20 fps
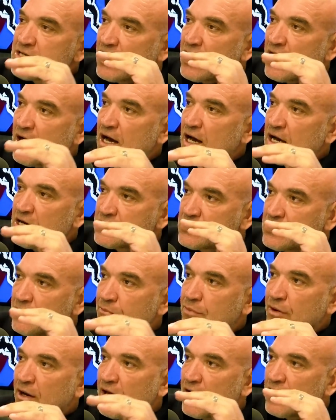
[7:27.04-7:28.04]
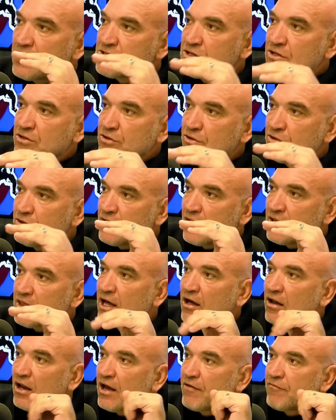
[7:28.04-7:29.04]
going to ask the players to do, that
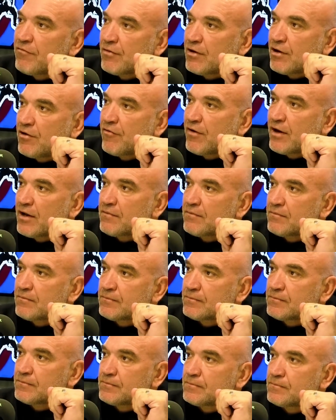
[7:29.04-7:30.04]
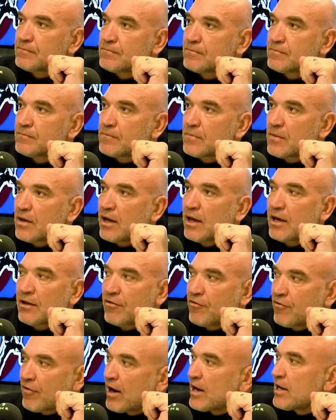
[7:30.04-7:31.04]
they'll have regret.
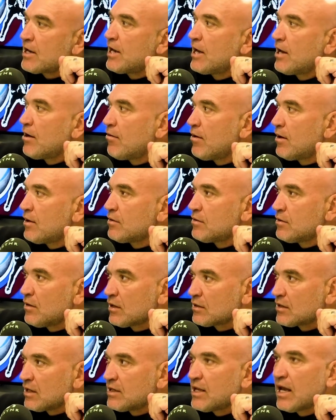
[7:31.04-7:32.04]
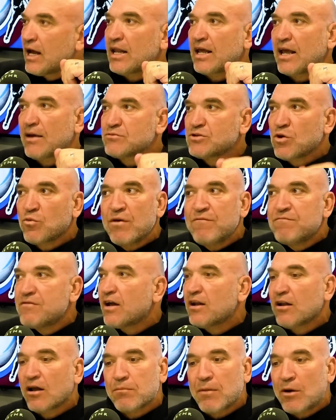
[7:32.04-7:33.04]
And Craig Gower, like the Dally M, so we've
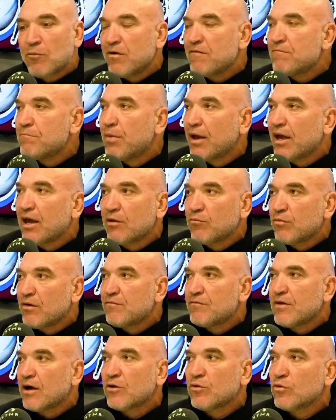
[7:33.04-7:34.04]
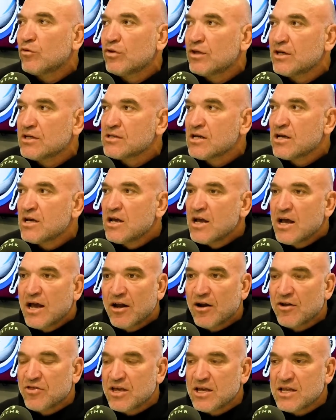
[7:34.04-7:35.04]
done, like, mate, we've done all this.
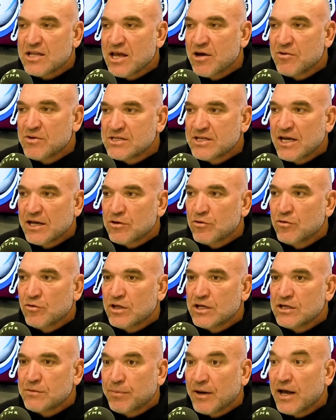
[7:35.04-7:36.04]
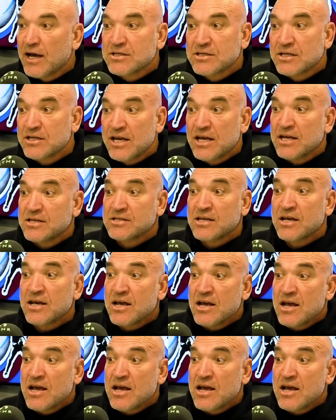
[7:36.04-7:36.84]
And I think now he's getting all these players, and yes.